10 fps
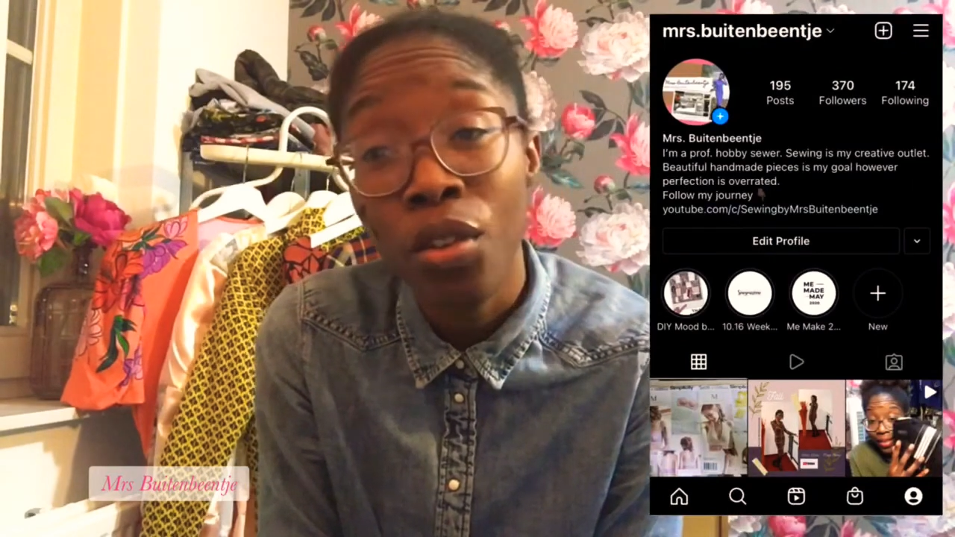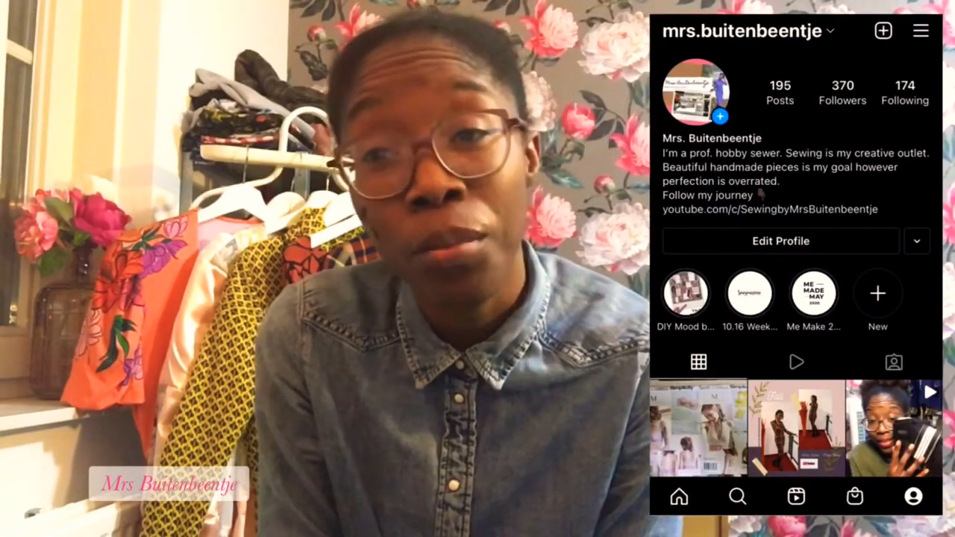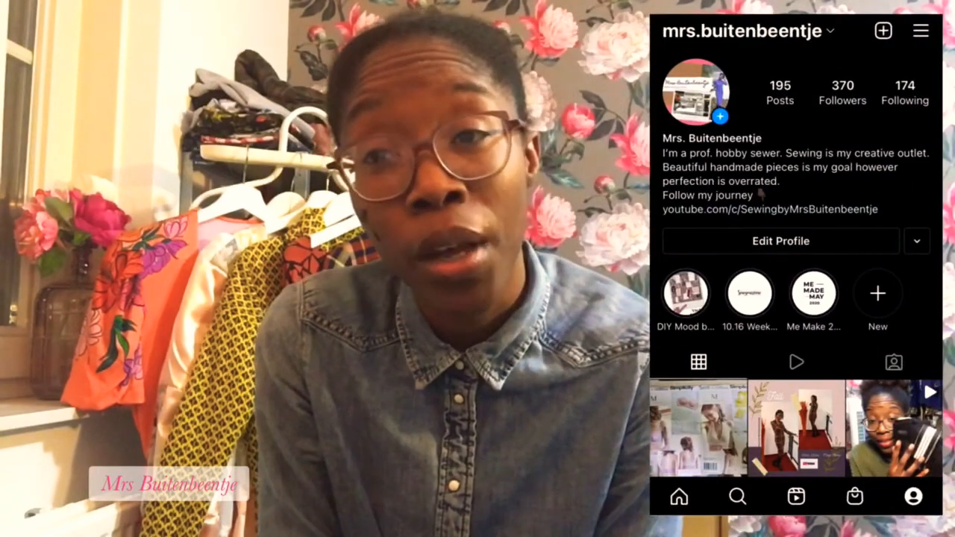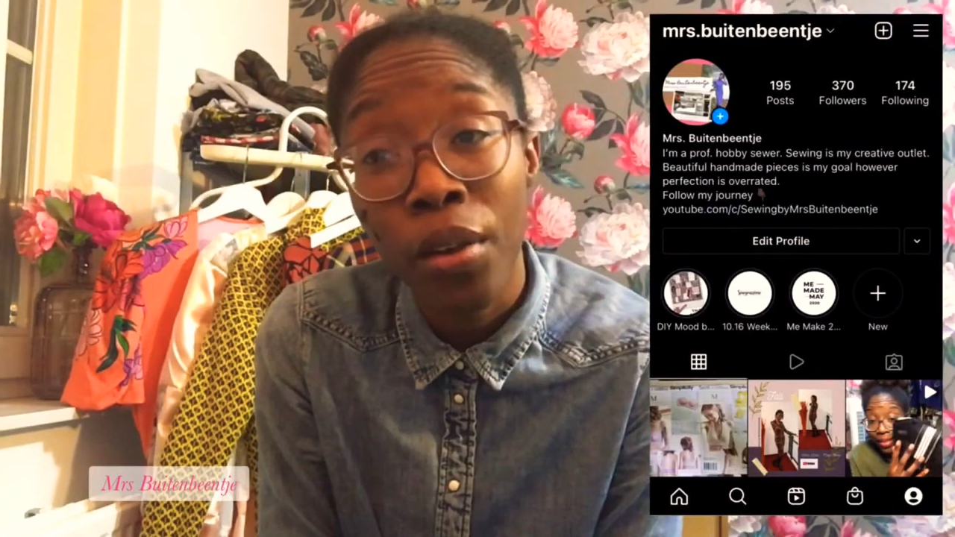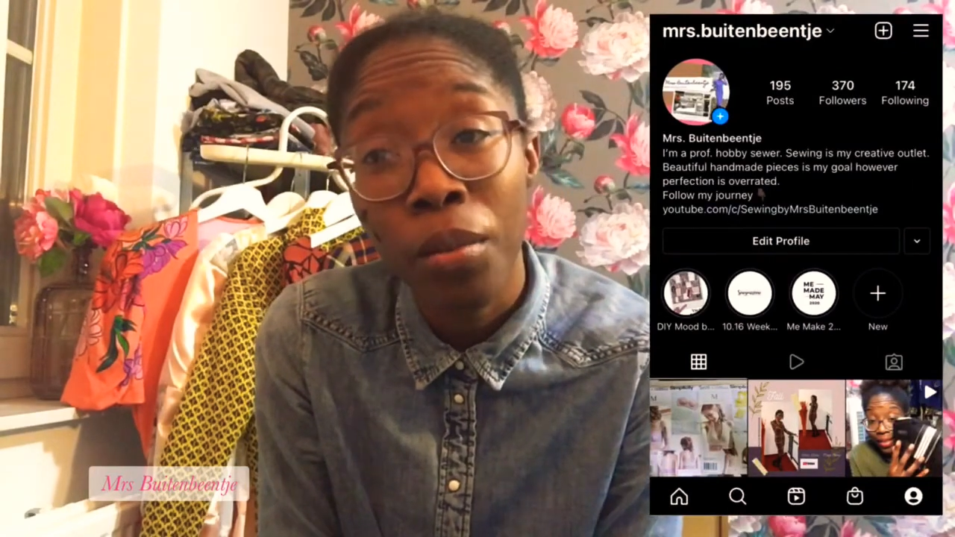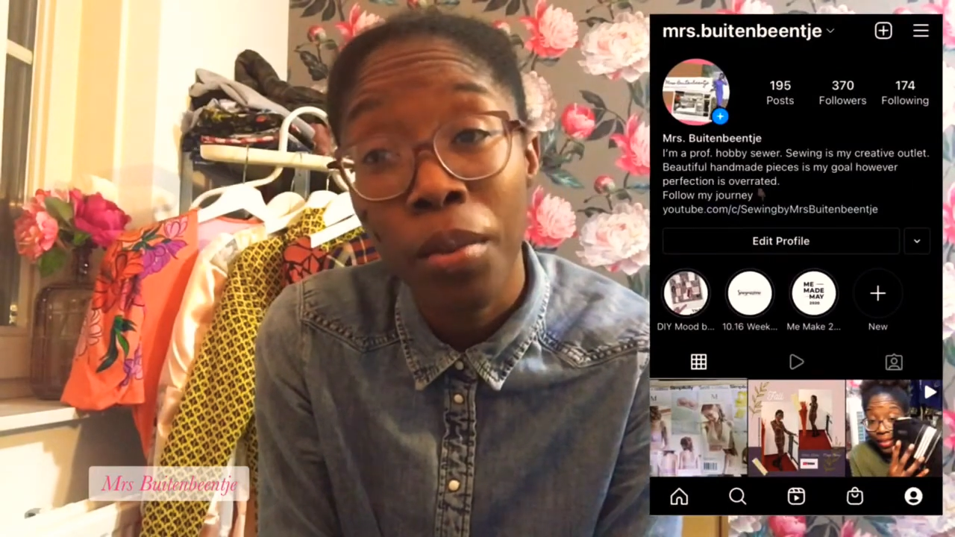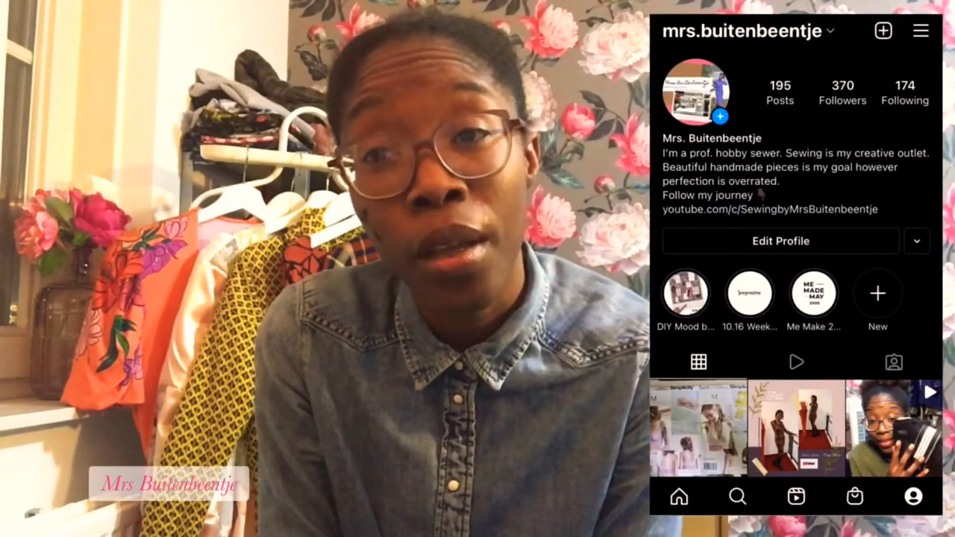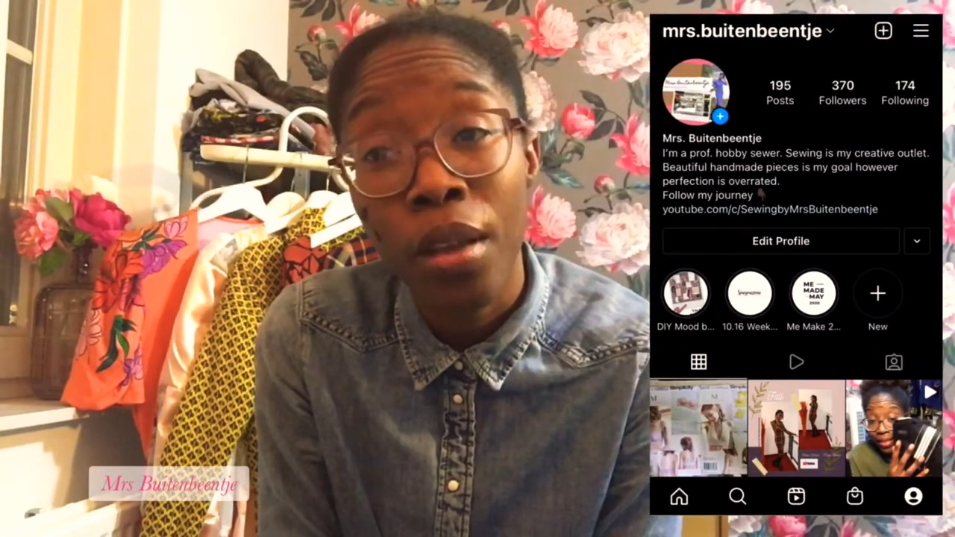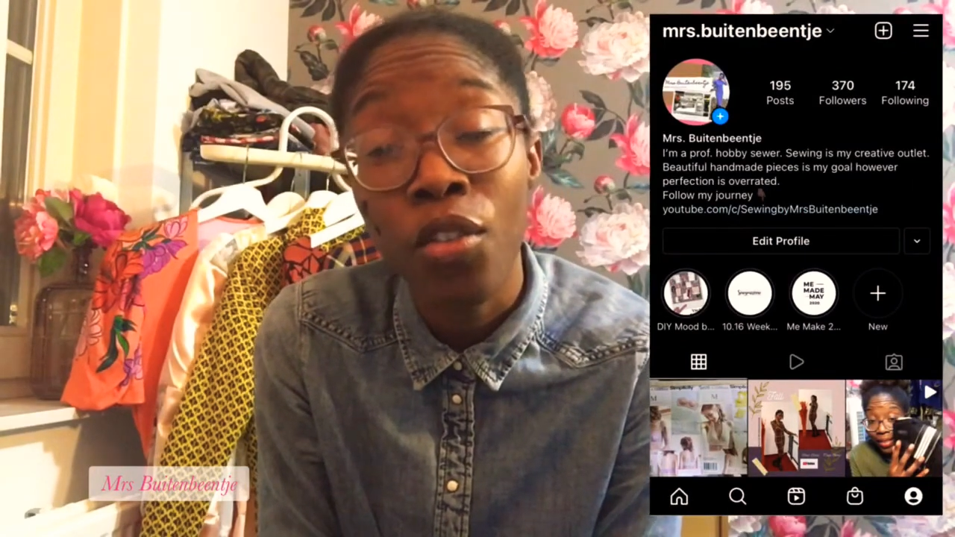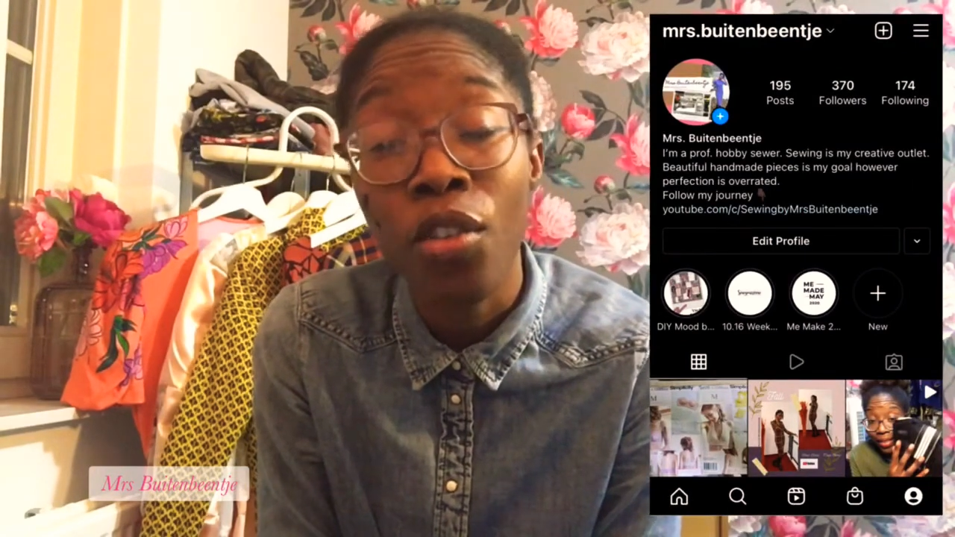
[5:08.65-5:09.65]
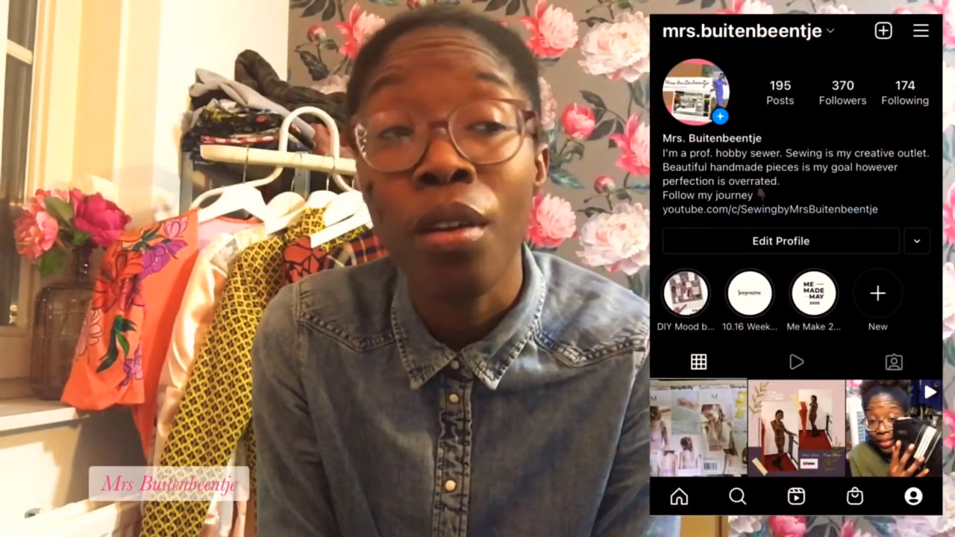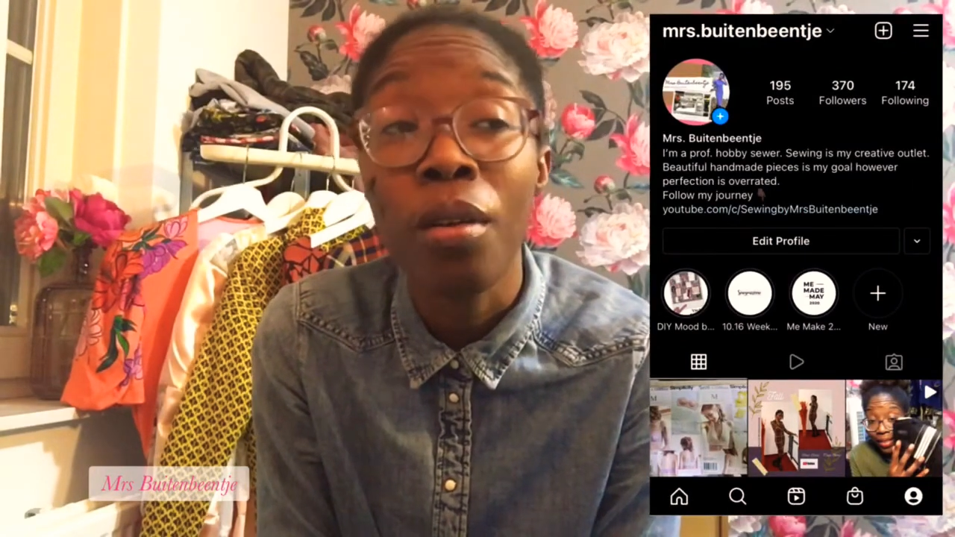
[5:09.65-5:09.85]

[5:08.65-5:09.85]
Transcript: Buitenbeentje,